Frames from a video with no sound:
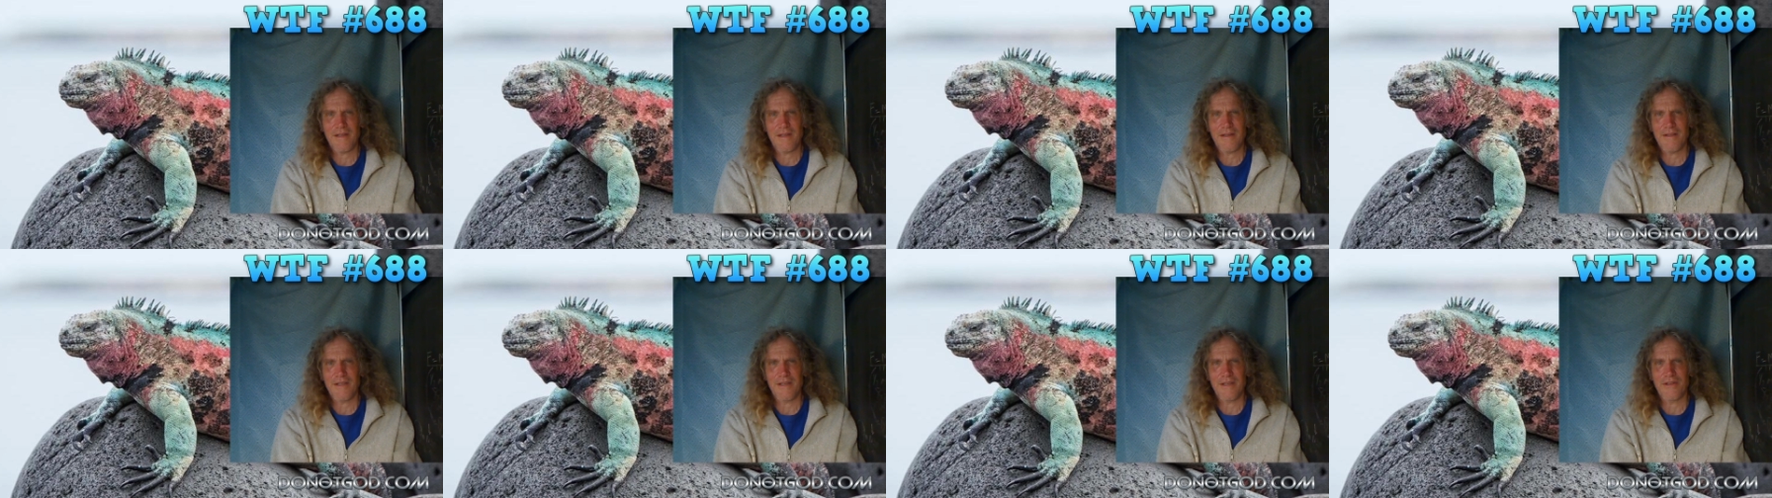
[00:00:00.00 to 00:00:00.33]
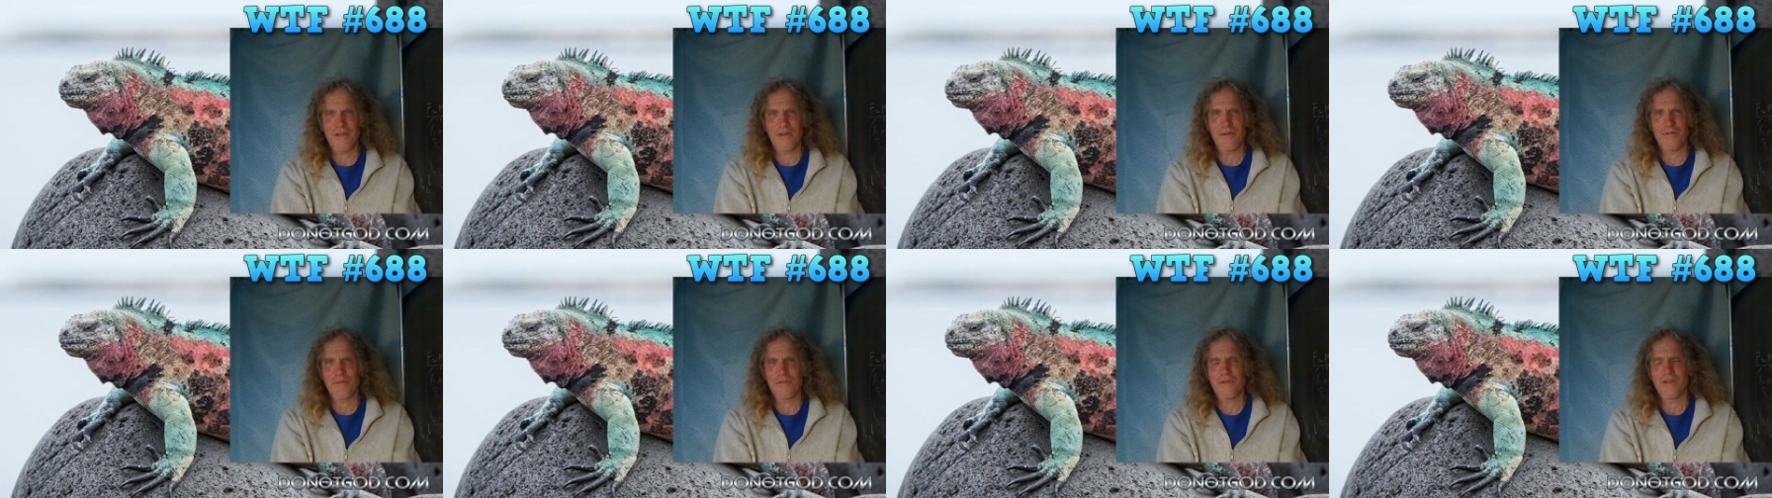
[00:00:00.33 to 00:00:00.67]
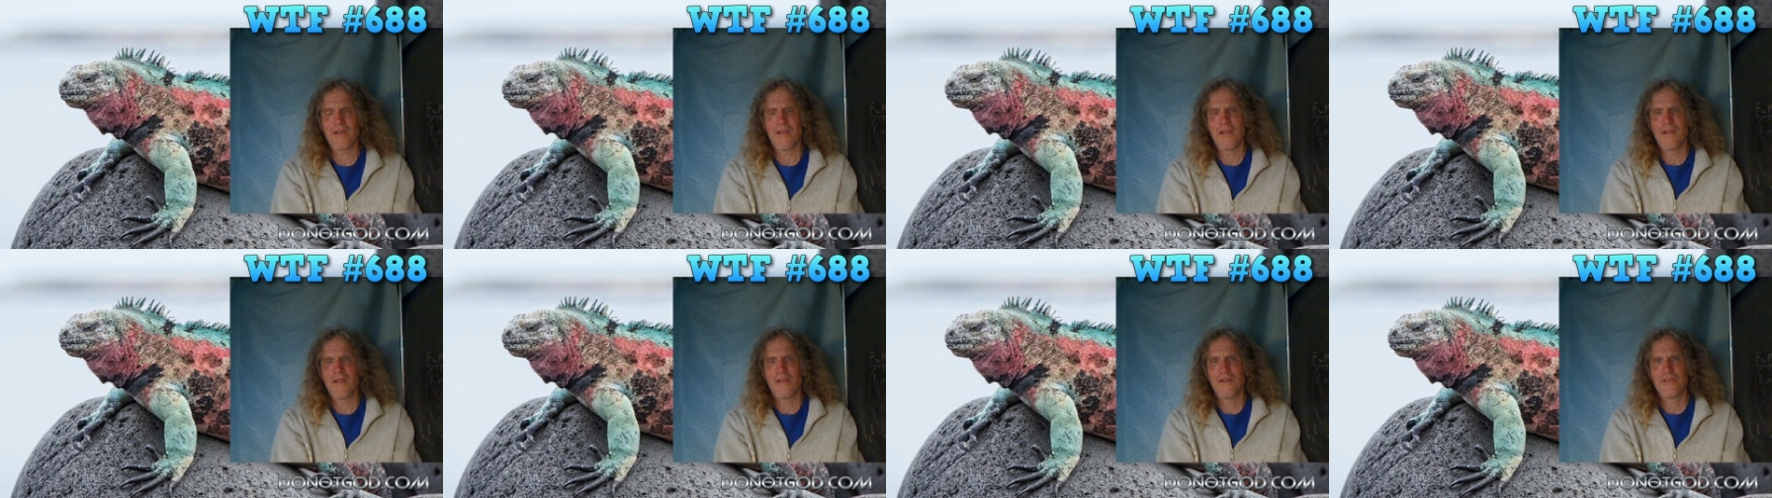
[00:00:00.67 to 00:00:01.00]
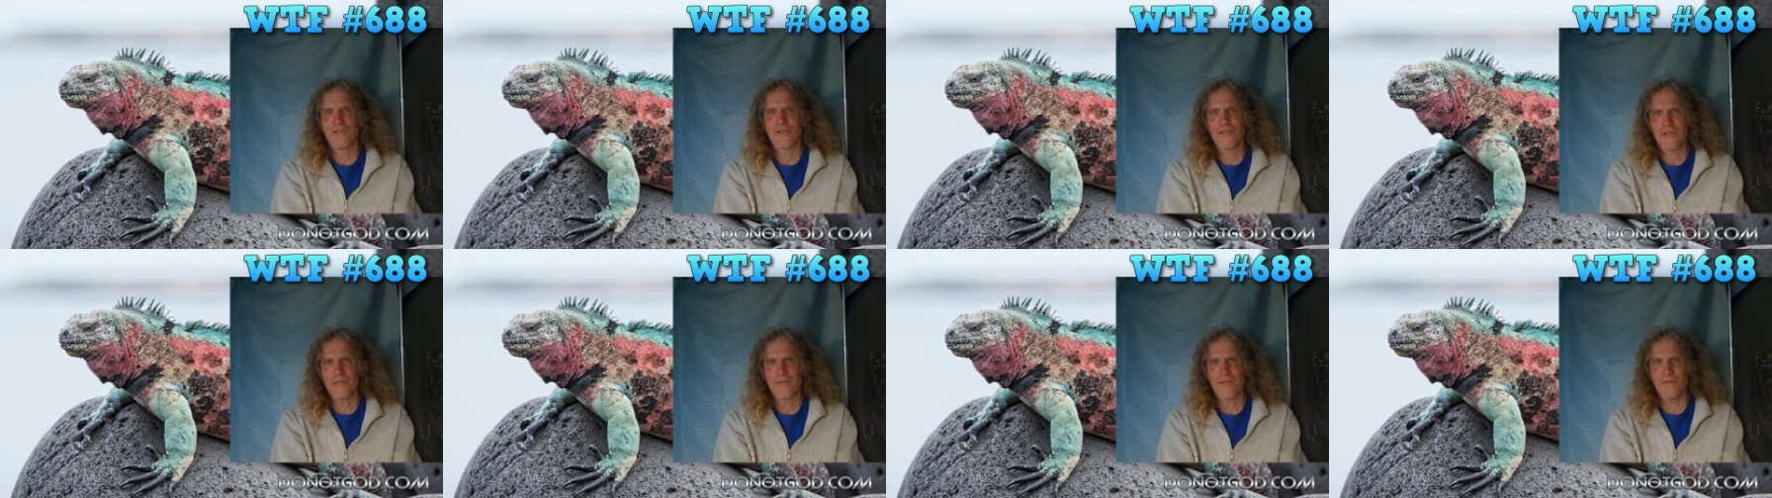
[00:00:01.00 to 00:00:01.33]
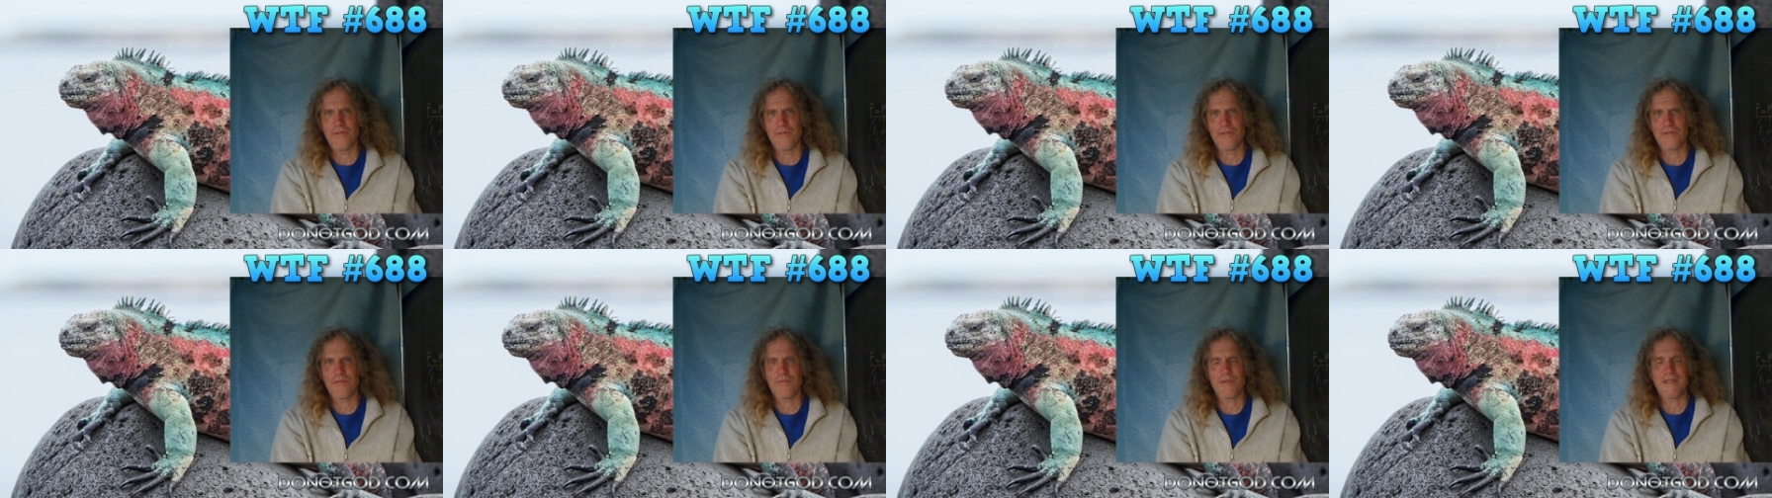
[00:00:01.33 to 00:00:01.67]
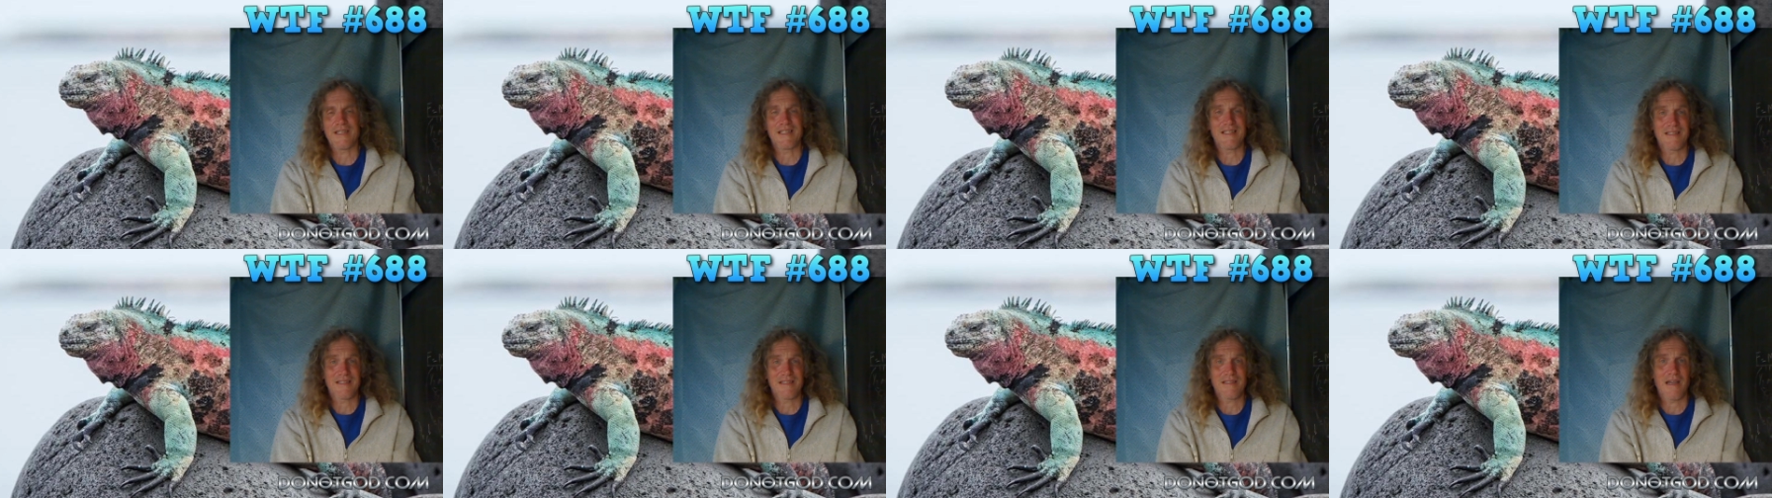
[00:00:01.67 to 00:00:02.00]
clearly don't choose,
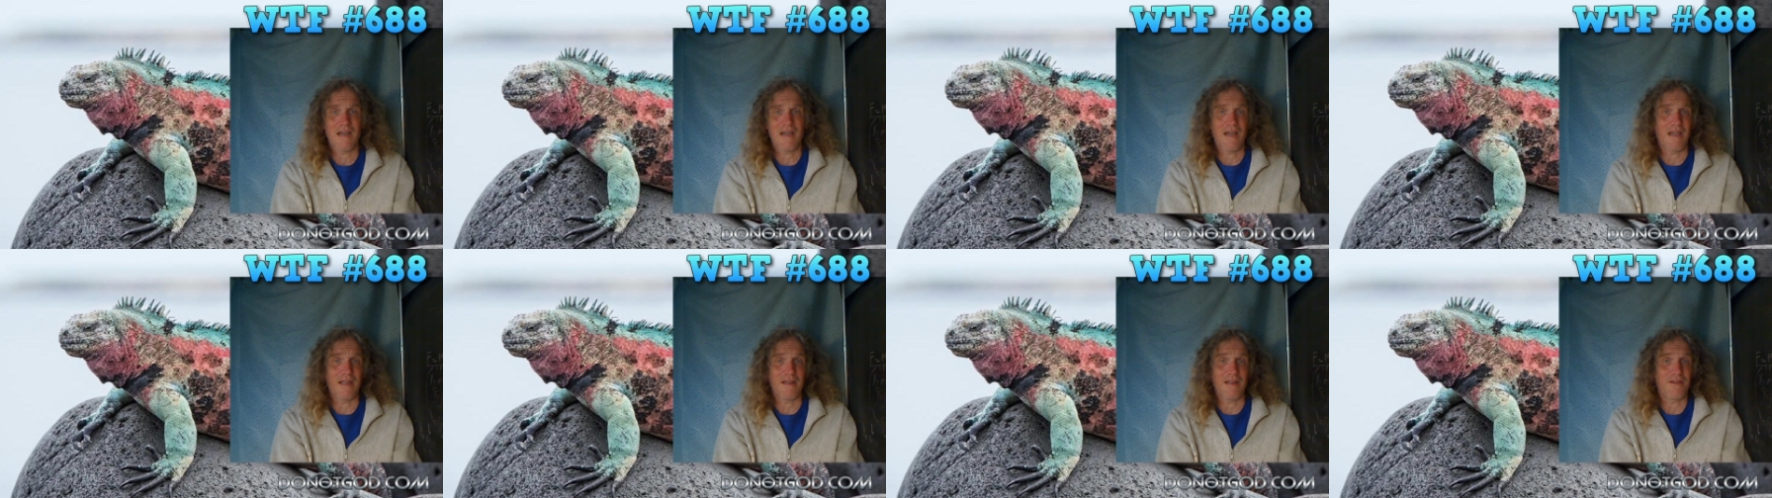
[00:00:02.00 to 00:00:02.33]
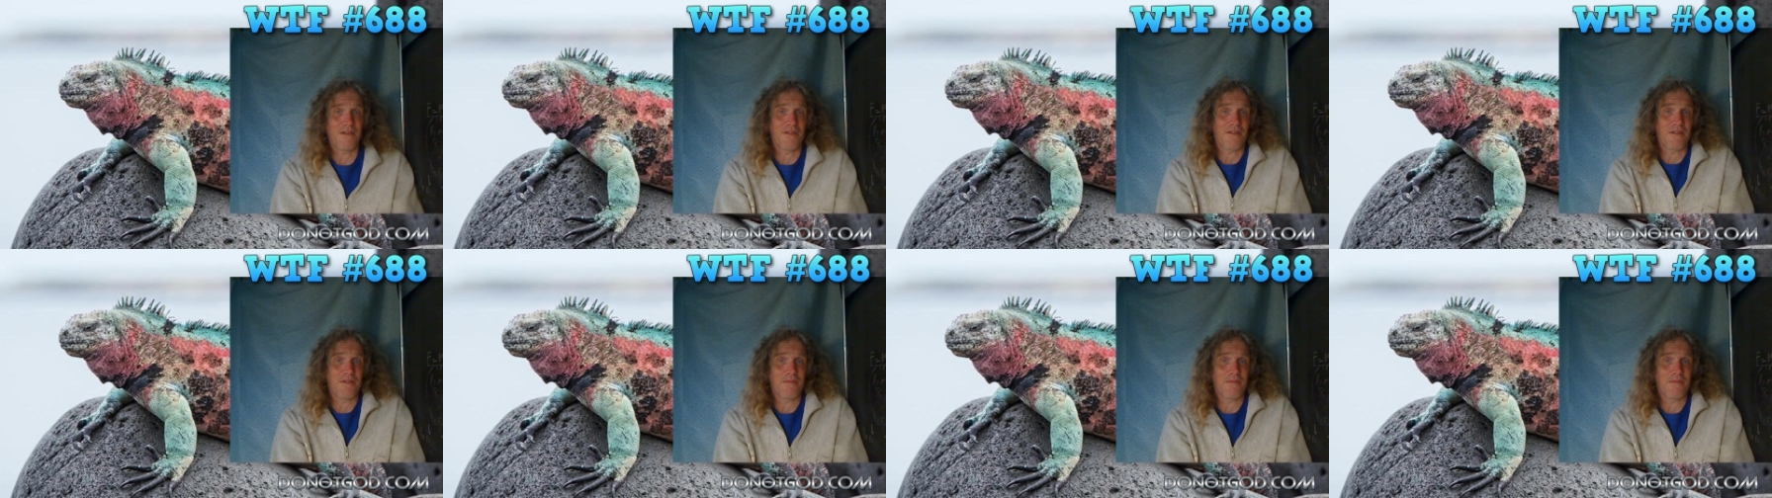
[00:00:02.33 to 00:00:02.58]
we decide.